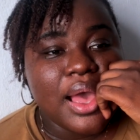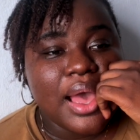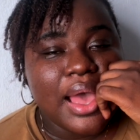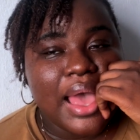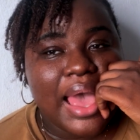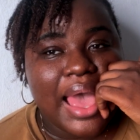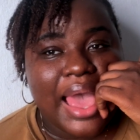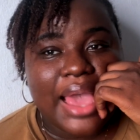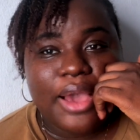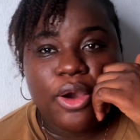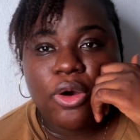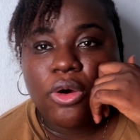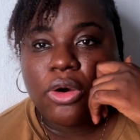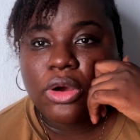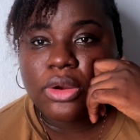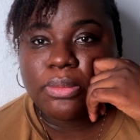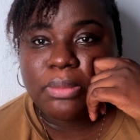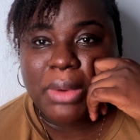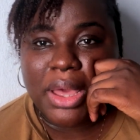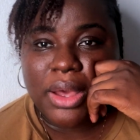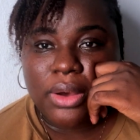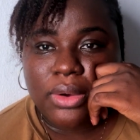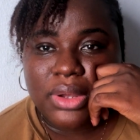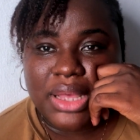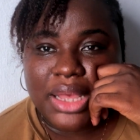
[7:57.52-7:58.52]
I told
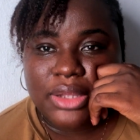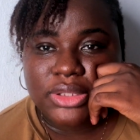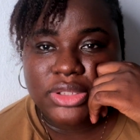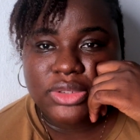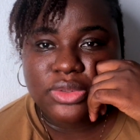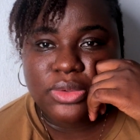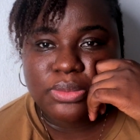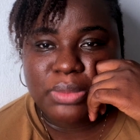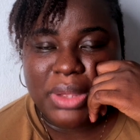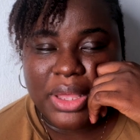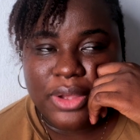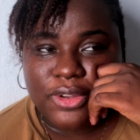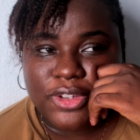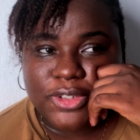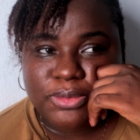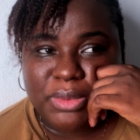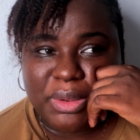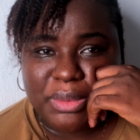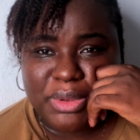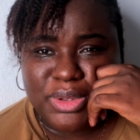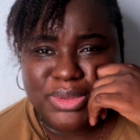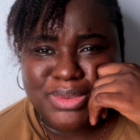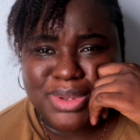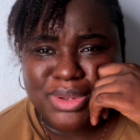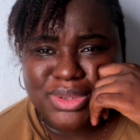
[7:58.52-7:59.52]
my husband. My husband
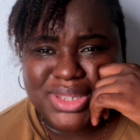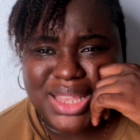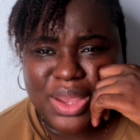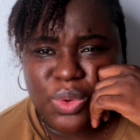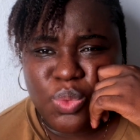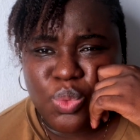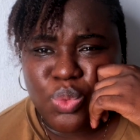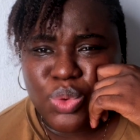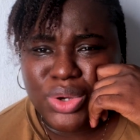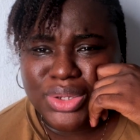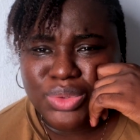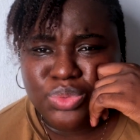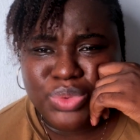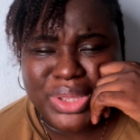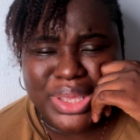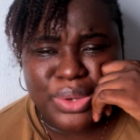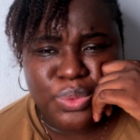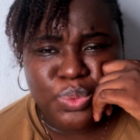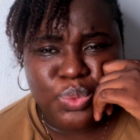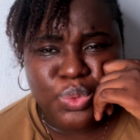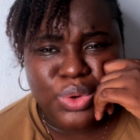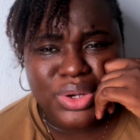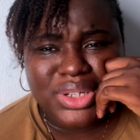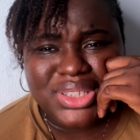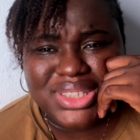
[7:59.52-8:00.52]
was like, "What? Wait,
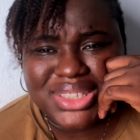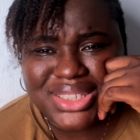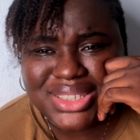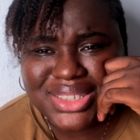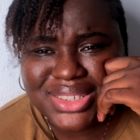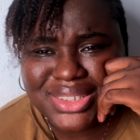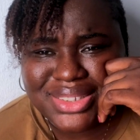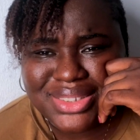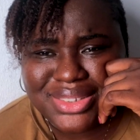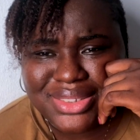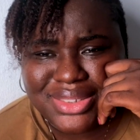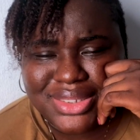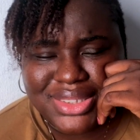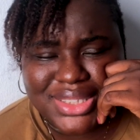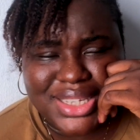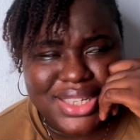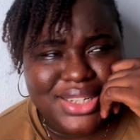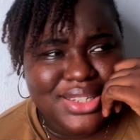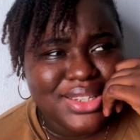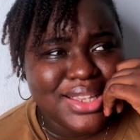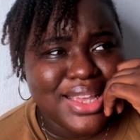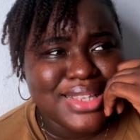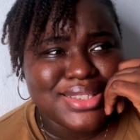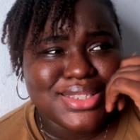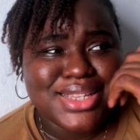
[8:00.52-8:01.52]
what?" I said
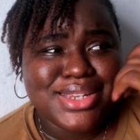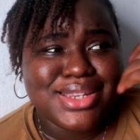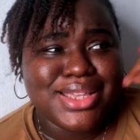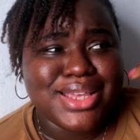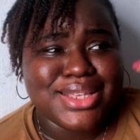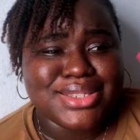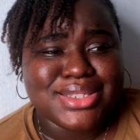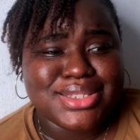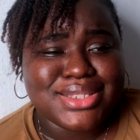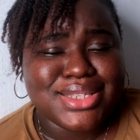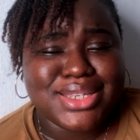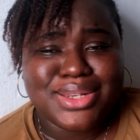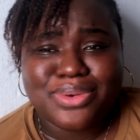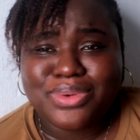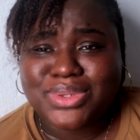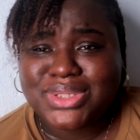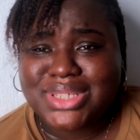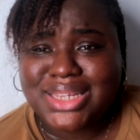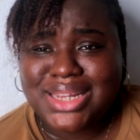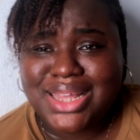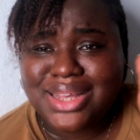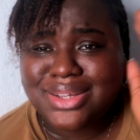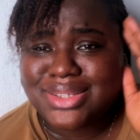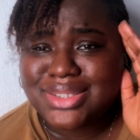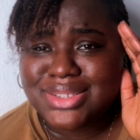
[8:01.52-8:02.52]
yes. He said it was
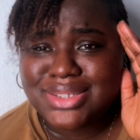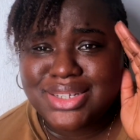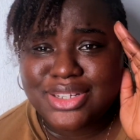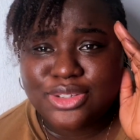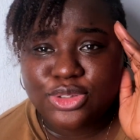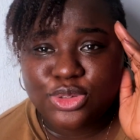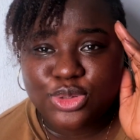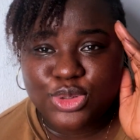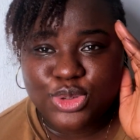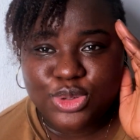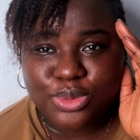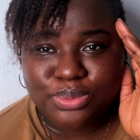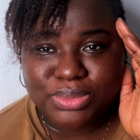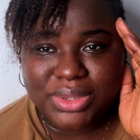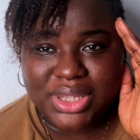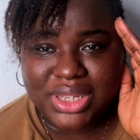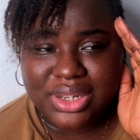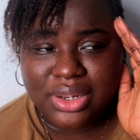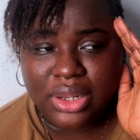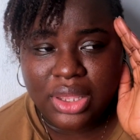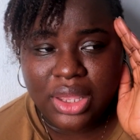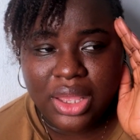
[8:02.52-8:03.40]
an accident or something.